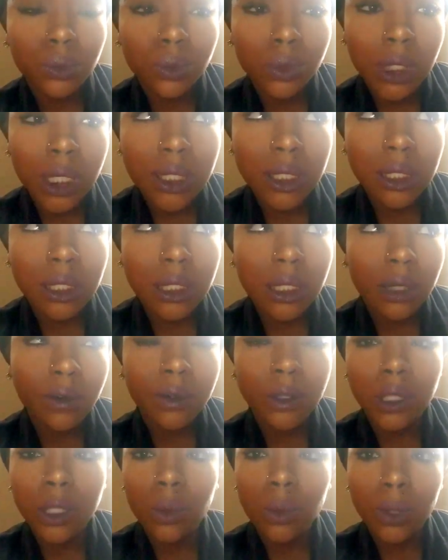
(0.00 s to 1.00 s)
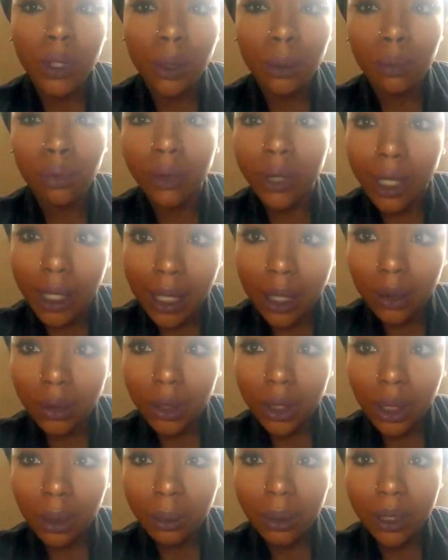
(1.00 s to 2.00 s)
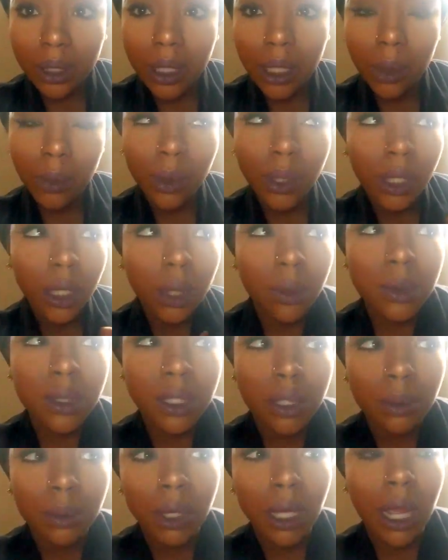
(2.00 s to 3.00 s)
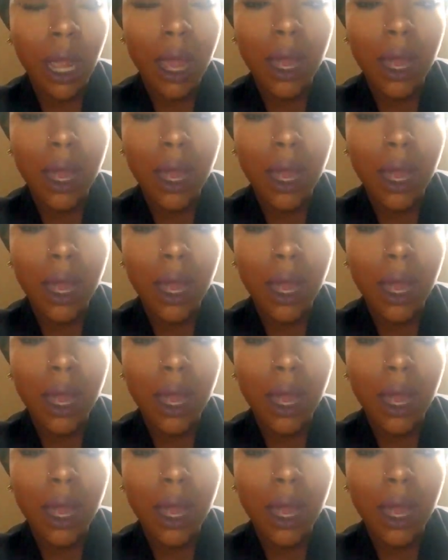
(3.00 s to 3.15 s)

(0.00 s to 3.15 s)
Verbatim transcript: necessarily want to bring it out there but like when it comes to me